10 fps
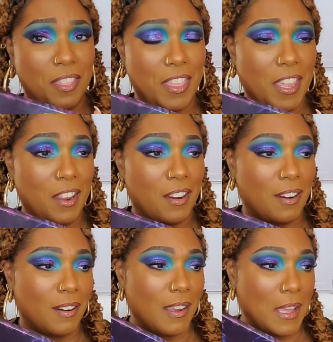
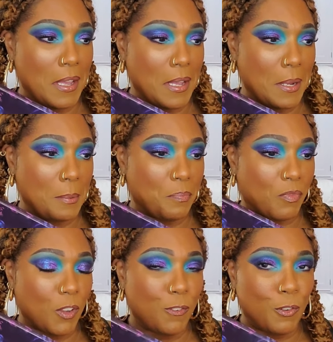their
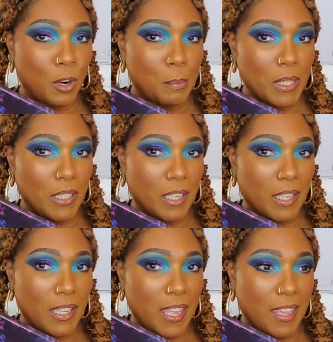um,
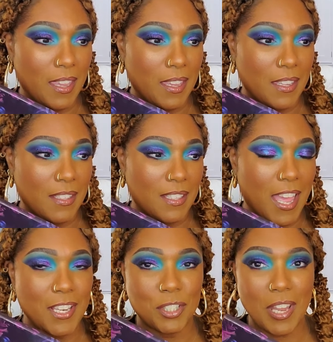formula, and
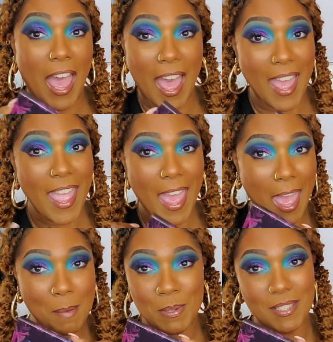I, I
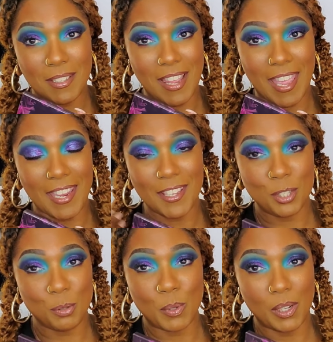happen to like
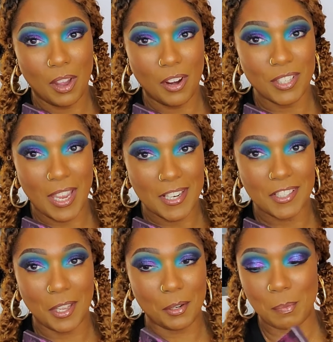super large
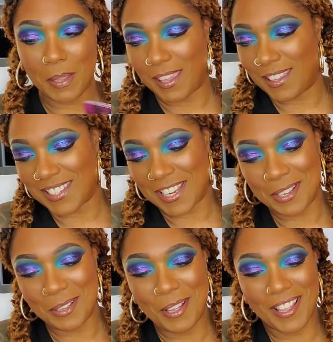eyeshadow pans. I
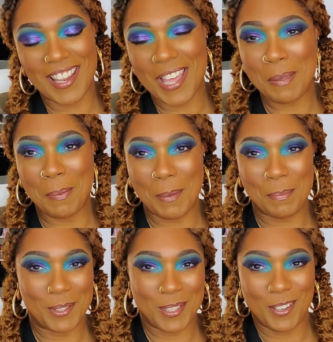know a lot of
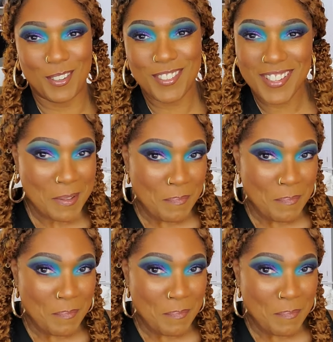people don't,